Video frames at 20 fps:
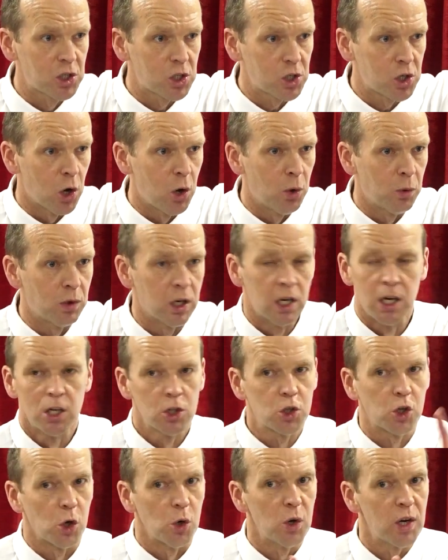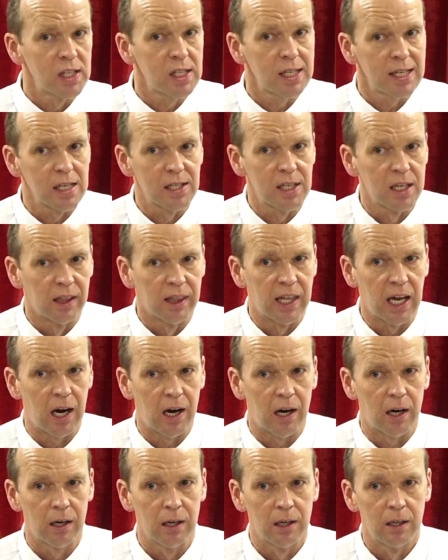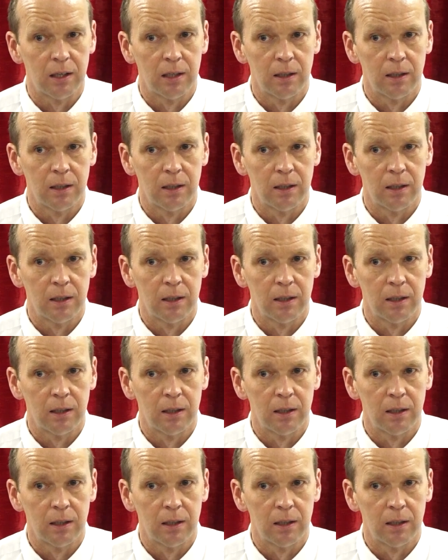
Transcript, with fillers: stone. Judas isn't there.